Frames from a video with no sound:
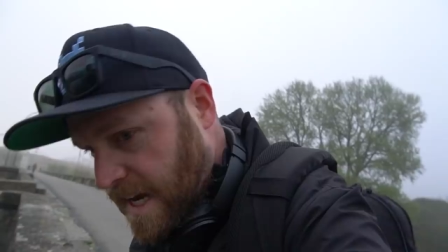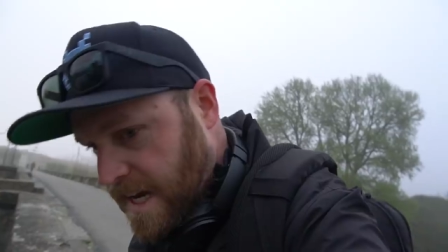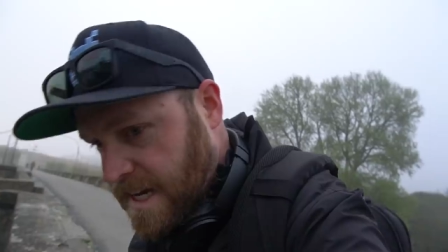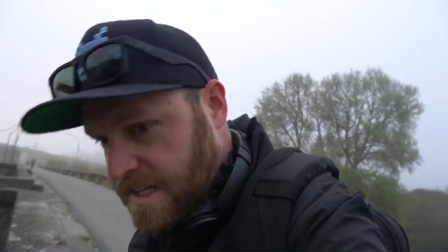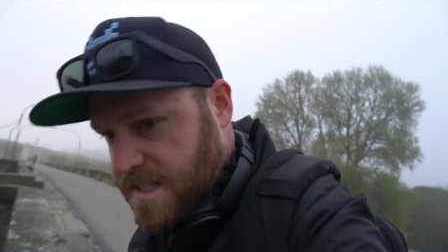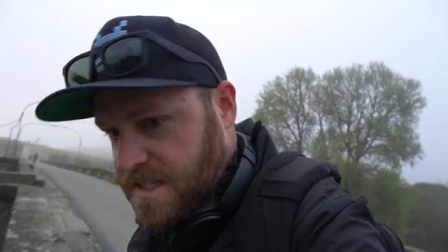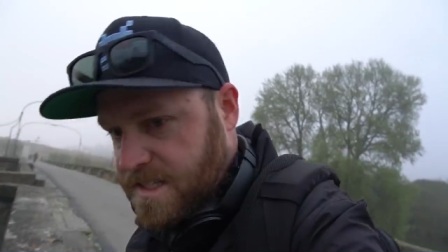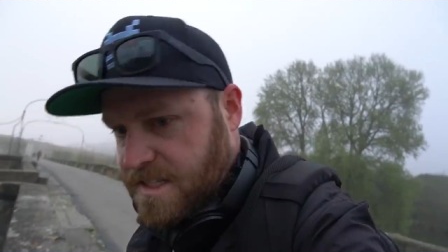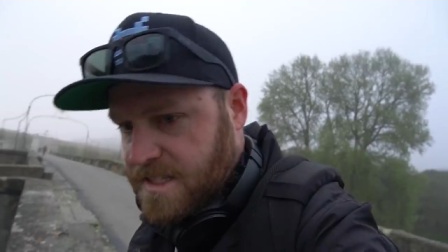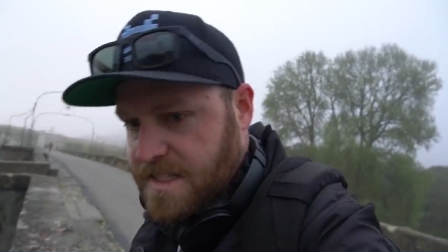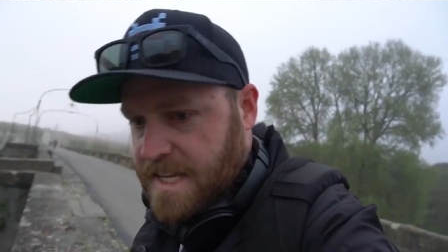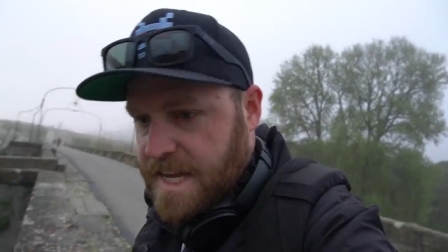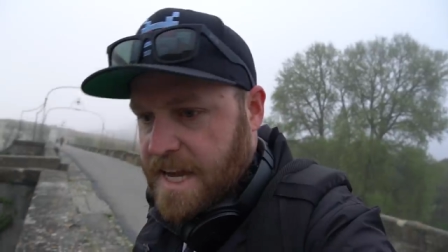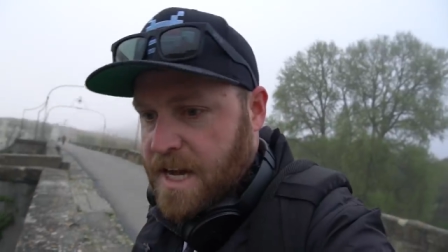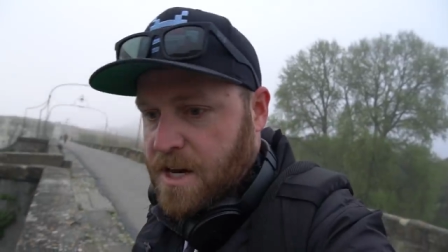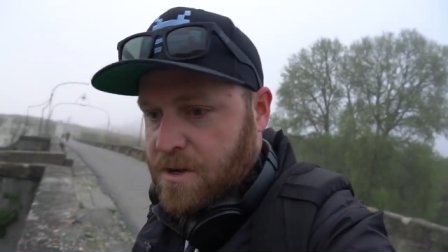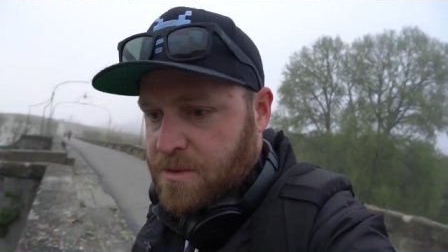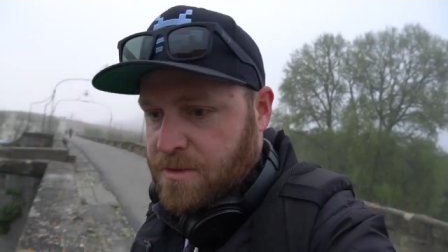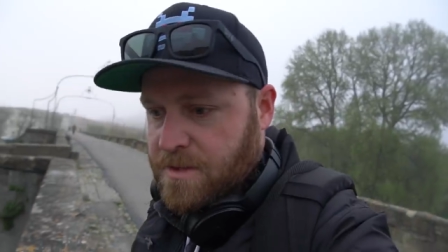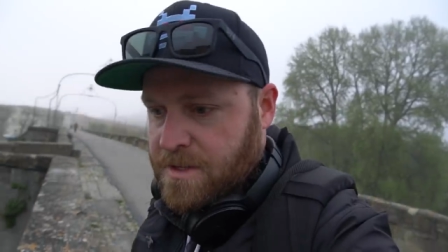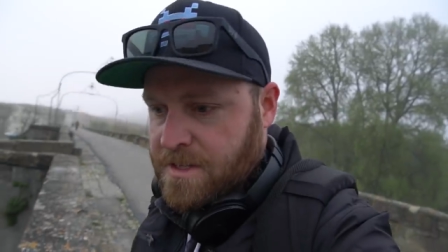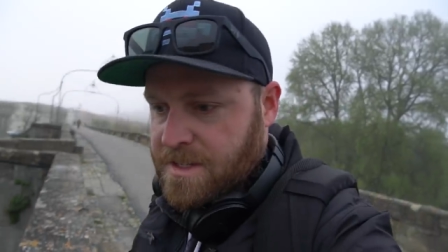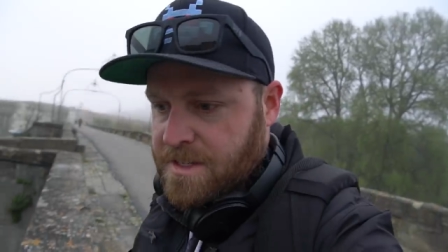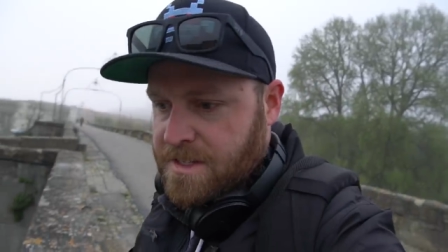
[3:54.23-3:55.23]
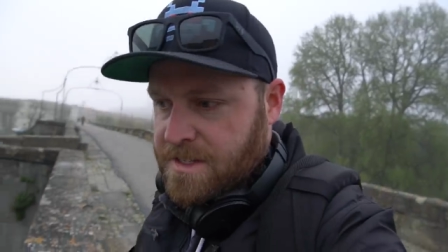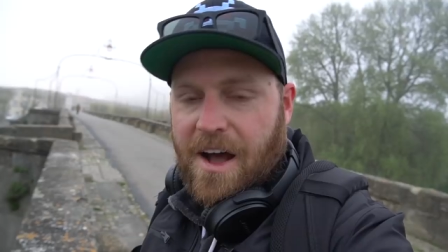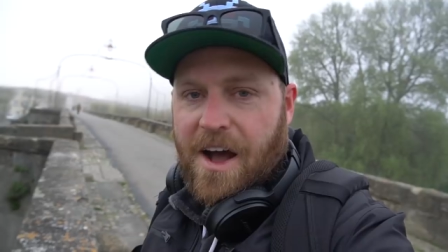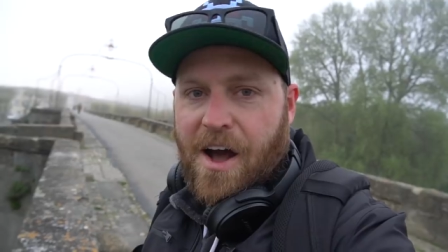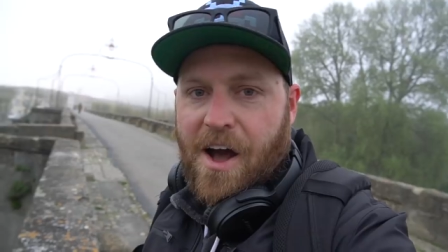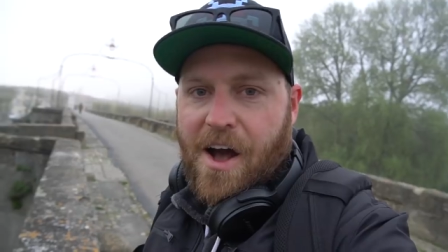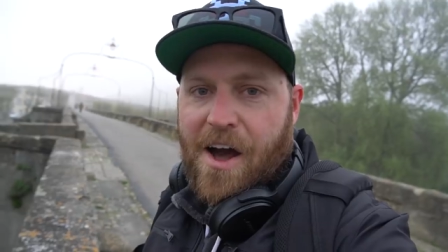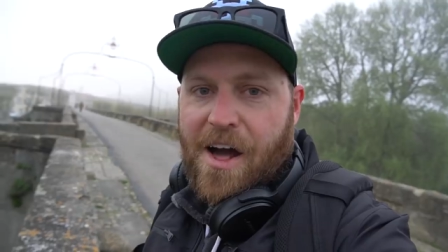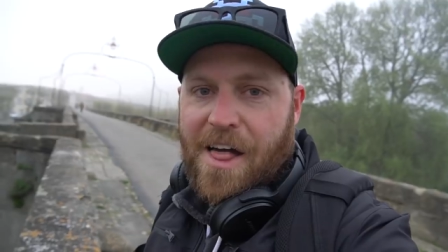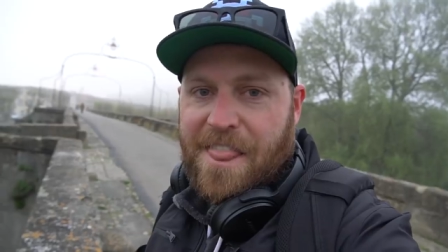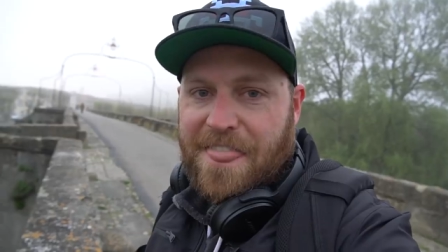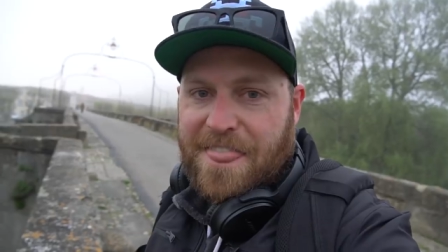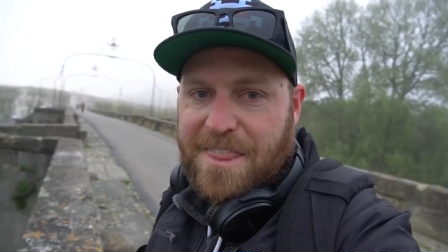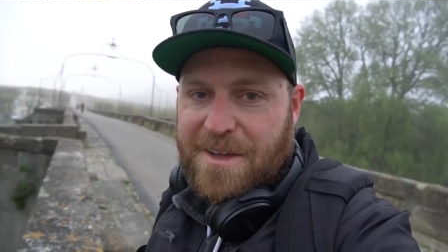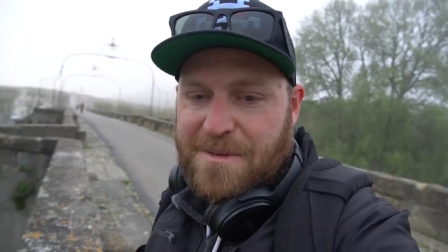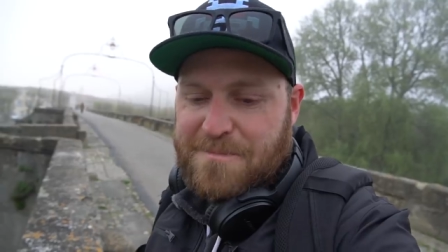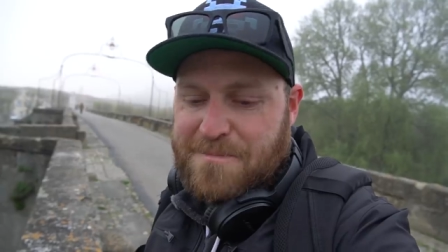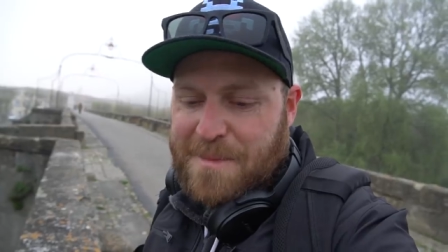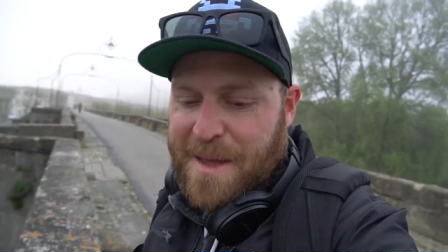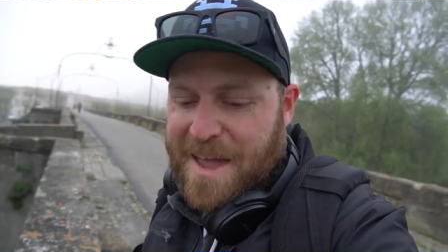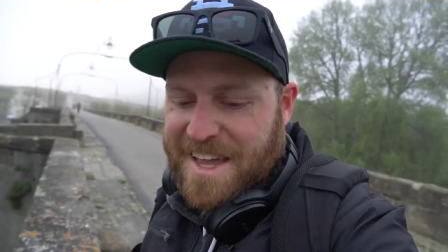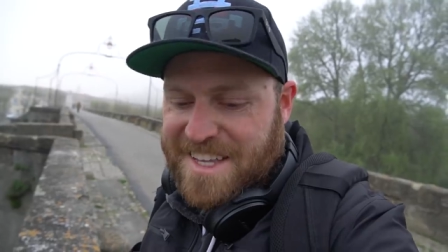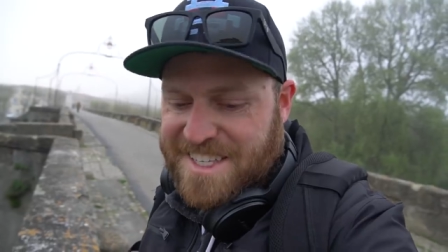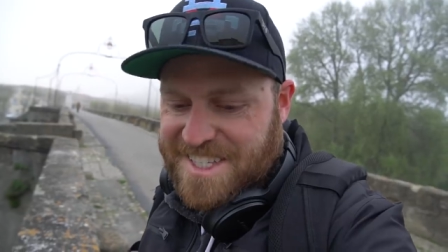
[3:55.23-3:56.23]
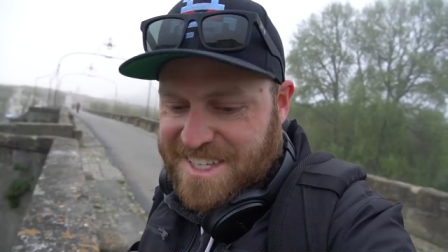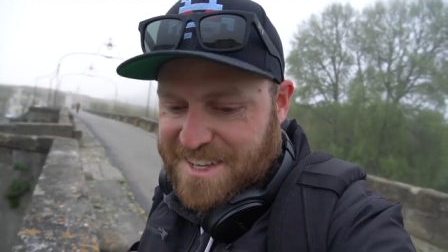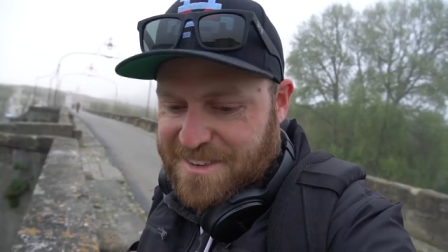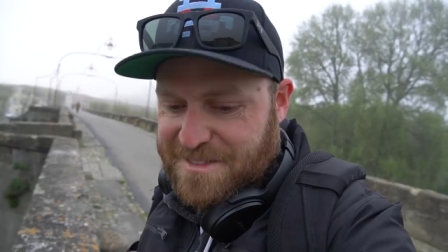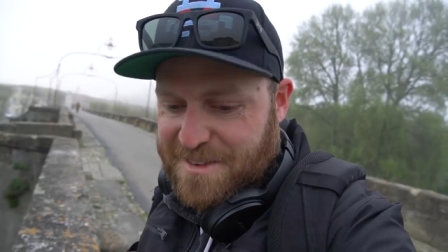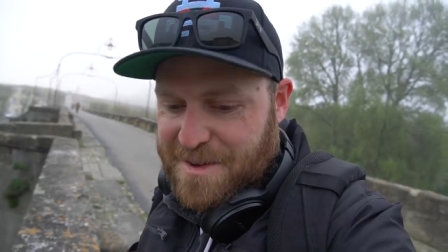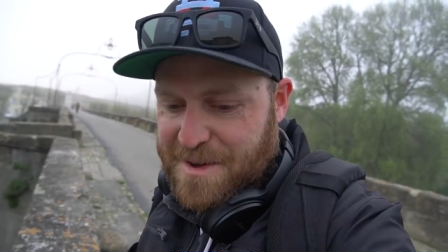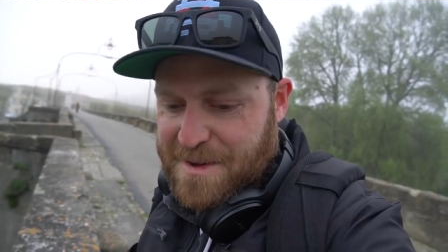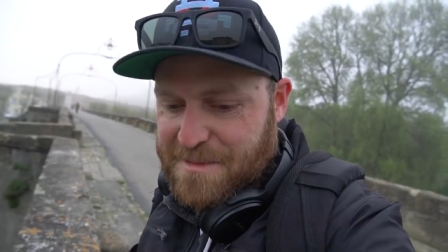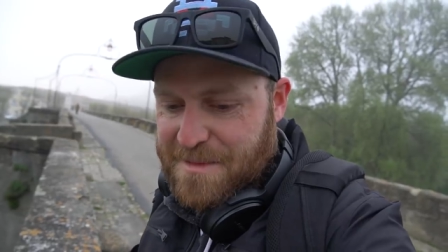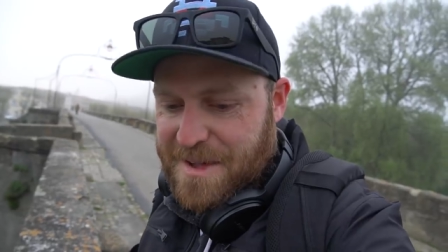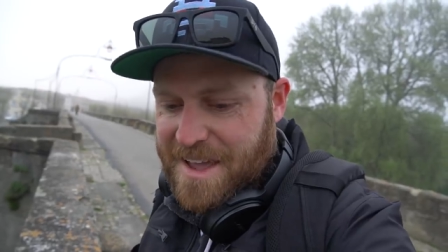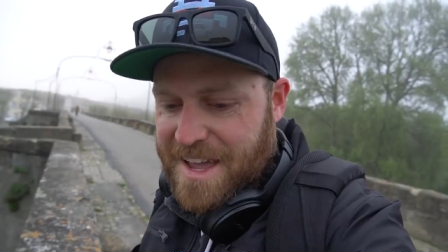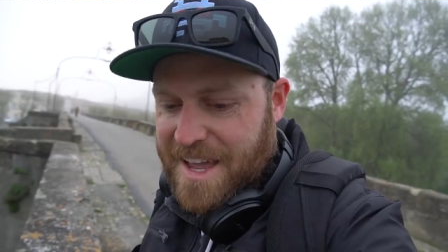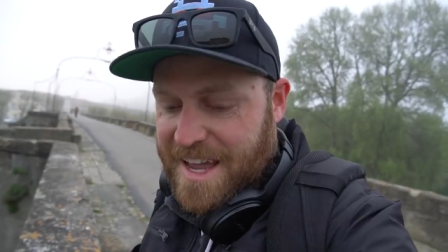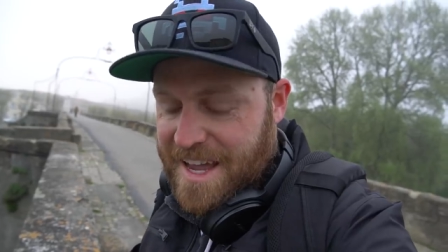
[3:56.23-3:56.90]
It's down on the base of a...